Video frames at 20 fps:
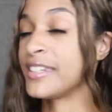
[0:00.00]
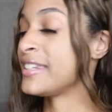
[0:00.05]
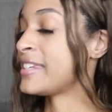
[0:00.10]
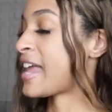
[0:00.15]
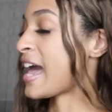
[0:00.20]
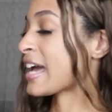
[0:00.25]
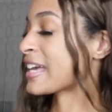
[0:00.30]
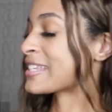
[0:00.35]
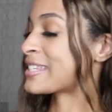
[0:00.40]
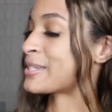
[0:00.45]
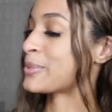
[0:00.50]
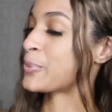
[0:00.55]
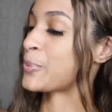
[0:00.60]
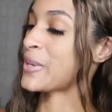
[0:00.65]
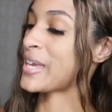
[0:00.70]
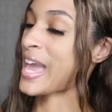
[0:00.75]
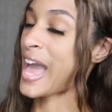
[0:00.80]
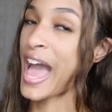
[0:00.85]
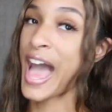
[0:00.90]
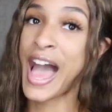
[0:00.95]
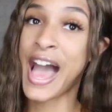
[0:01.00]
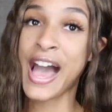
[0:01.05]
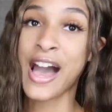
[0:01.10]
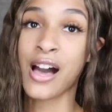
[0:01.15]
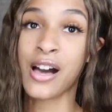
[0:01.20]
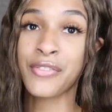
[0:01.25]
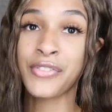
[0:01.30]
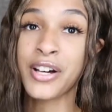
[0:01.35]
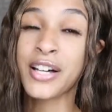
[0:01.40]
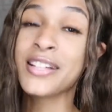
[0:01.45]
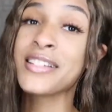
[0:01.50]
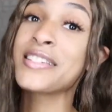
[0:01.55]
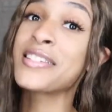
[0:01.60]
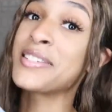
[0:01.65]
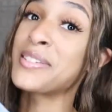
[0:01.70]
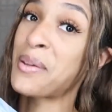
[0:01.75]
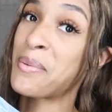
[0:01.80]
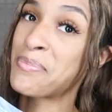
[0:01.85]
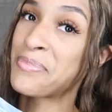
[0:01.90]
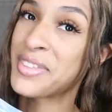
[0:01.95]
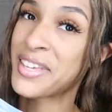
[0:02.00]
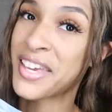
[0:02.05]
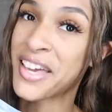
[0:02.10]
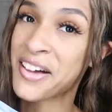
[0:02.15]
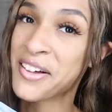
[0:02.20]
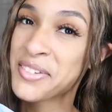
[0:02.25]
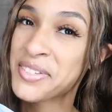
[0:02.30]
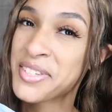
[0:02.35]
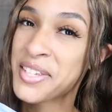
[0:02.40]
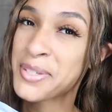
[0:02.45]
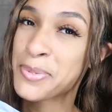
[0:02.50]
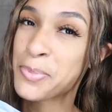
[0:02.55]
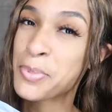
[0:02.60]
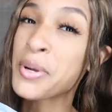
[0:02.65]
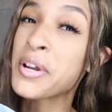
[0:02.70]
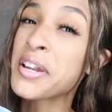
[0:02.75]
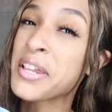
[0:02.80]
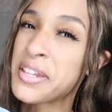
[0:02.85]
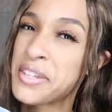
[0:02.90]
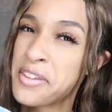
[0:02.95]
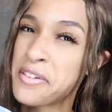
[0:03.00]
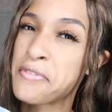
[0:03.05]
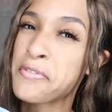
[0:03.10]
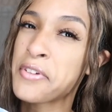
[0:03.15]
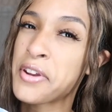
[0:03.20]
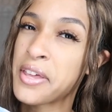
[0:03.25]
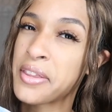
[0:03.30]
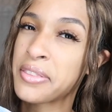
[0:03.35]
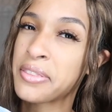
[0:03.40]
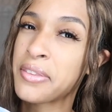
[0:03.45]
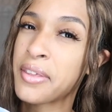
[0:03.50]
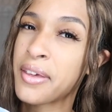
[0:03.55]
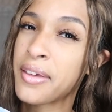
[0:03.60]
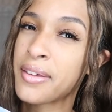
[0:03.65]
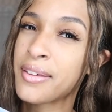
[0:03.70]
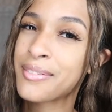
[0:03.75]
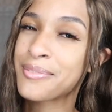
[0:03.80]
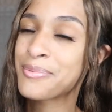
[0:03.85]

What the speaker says: Next we have something else that's pretty different thing.